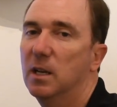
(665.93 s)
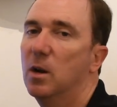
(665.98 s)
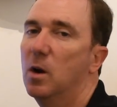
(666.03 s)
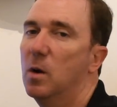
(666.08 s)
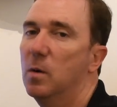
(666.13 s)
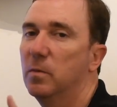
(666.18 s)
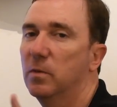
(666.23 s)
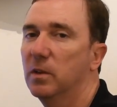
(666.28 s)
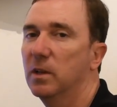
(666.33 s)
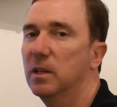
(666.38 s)

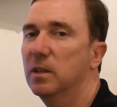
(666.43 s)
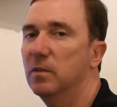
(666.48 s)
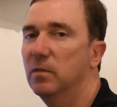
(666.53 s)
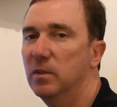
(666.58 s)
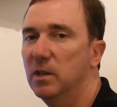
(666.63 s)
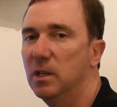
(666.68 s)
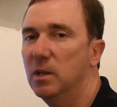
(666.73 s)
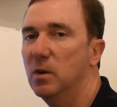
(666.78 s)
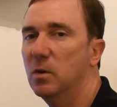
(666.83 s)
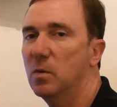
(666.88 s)
Hopefully the
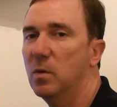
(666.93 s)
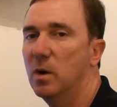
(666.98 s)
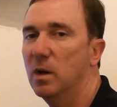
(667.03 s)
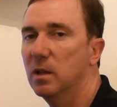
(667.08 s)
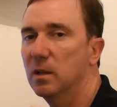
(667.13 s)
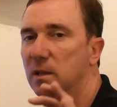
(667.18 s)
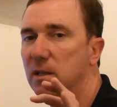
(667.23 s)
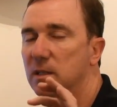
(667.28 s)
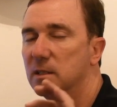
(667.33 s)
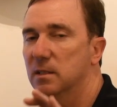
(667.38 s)
video
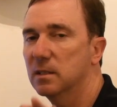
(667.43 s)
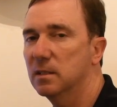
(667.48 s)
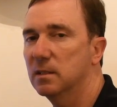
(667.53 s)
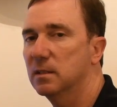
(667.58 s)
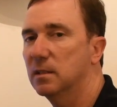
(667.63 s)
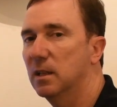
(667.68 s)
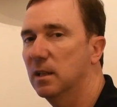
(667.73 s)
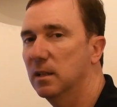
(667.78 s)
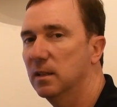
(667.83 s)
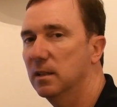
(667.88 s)
quality is
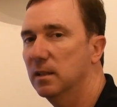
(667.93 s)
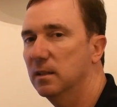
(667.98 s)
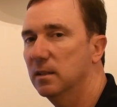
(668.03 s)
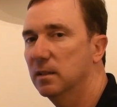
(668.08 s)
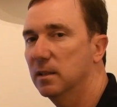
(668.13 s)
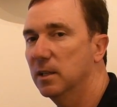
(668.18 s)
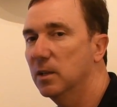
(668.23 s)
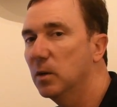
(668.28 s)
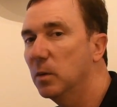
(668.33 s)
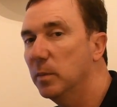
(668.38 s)
a
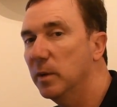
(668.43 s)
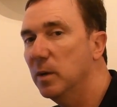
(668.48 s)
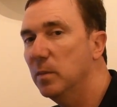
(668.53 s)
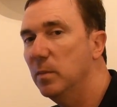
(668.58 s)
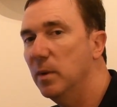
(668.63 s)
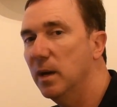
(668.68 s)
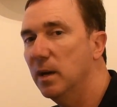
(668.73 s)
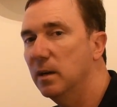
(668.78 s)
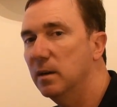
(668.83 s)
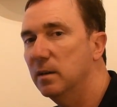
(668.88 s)
little bit
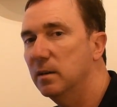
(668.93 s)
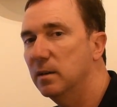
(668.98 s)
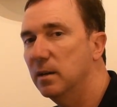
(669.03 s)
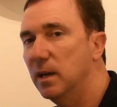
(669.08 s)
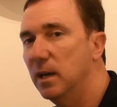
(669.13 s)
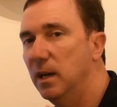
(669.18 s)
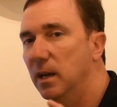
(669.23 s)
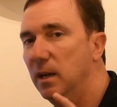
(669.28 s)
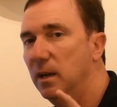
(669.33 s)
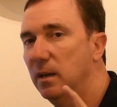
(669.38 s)
better
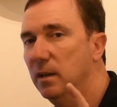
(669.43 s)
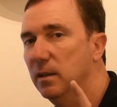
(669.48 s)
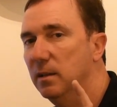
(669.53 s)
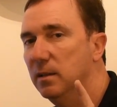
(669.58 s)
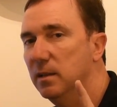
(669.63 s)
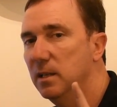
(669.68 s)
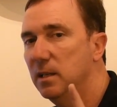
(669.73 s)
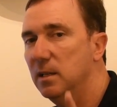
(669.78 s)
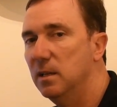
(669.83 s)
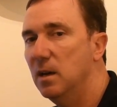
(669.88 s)

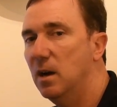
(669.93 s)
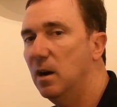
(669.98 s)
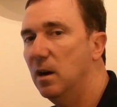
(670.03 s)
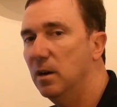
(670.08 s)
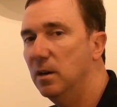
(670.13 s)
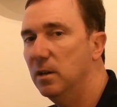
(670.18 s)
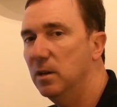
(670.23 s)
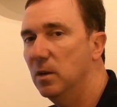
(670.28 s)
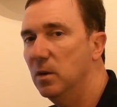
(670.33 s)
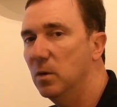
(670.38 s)
and the
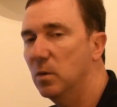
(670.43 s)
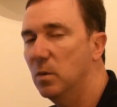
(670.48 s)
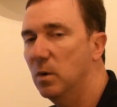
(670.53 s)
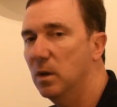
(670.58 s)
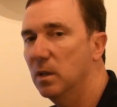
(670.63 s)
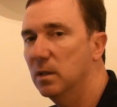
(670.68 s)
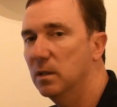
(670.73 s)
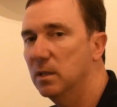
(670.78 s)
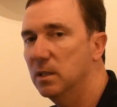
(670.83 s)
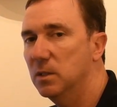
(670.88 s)
audio
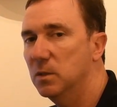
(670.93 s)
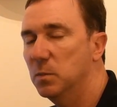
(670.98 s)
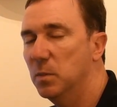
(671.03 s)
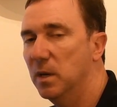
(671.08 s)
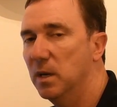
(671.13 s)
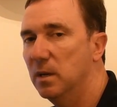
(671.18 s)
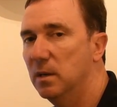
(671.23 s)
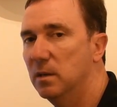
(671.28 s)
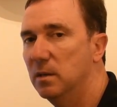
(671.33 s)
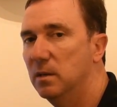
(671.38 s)
quality is
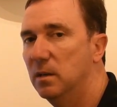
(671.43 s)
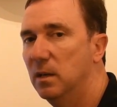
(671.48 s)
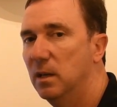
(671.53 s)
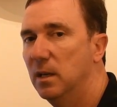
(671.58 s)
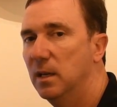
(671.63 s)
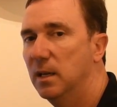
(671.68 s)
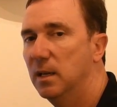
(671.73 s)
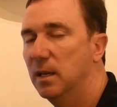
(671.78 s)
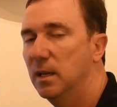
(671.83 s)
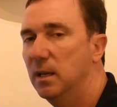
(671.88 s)
better.
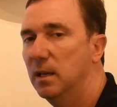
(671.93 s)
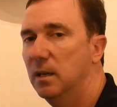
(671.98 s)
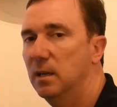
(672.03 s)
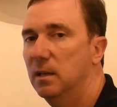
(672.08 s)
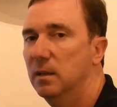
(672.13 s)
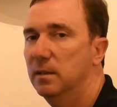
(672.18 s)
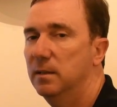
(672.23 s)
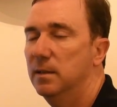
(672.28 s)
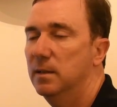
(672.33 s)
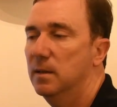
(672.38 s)

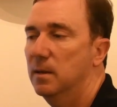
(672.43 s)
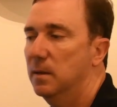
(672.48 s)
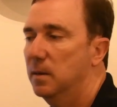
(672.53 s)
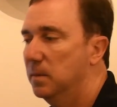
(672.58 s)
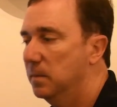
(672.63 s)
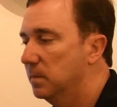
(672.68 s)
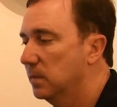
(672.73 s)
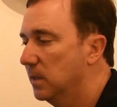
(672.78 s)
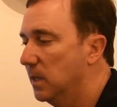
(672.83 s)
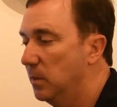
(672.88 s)
And
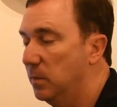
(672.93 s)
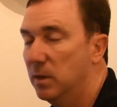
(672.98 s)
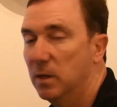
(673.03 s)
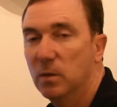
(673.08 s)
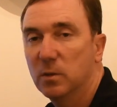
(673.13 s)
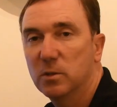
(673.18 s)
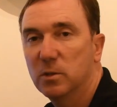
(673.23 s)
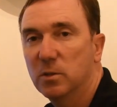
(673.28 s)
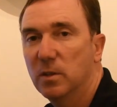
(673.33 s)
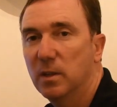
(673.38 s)
let me
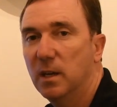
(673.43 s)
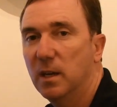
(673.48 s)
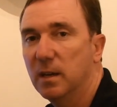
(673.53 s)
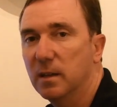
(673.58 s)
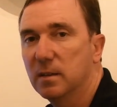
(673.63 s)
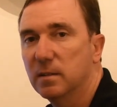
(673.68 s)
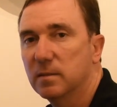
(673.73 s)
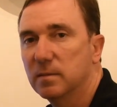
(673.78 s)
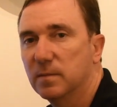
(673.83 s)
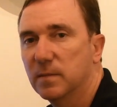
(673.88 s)
know what you
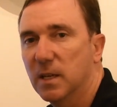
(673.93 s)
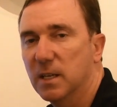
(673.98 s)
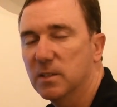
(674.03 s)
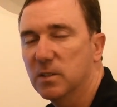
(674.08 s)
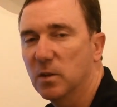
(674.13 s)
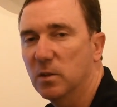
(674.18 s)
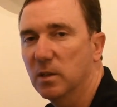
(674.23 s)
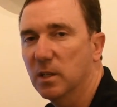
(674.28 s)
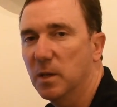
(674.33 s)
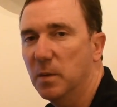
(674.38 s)
think. I
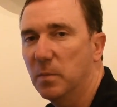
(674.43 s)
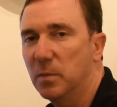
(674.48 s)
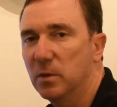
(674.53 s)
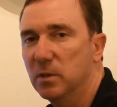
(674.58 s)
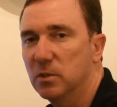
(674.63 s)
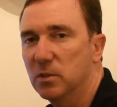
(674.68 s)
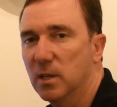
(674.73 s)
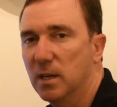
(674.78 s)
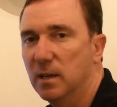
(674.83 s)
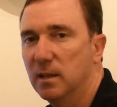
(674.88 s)
certainly
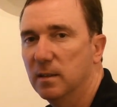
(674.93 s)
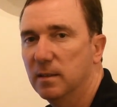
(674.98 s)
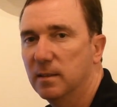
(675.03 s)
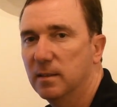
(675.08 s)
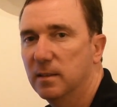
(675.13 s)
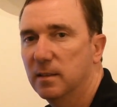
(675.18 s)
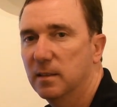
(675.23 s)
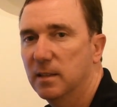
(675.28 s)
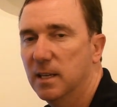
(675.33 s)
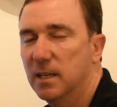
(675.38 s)
appreciate it.
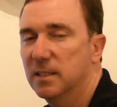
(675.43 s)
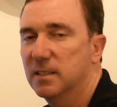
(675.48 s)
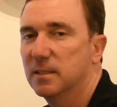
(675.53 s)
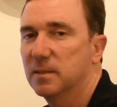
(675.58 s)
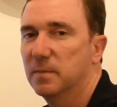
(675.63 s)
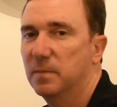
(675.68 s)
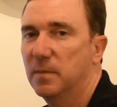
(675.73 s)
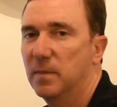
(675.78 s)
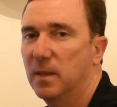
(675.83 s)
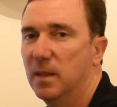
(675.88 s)

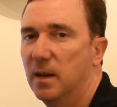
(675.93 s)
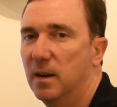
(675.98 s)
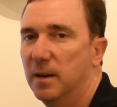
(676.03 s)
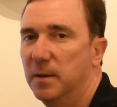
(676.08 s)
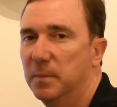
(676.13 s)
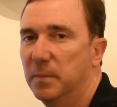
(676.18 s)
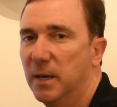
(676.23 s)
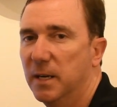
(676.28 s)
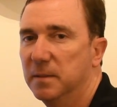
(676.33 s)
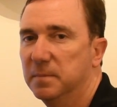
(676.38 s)
Thanks. All
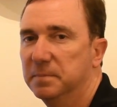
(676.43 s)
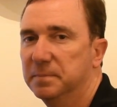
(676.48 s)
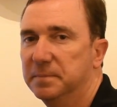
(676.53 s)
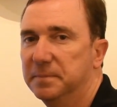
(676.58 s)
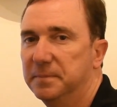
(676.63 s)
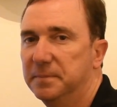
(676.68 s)
right, bye.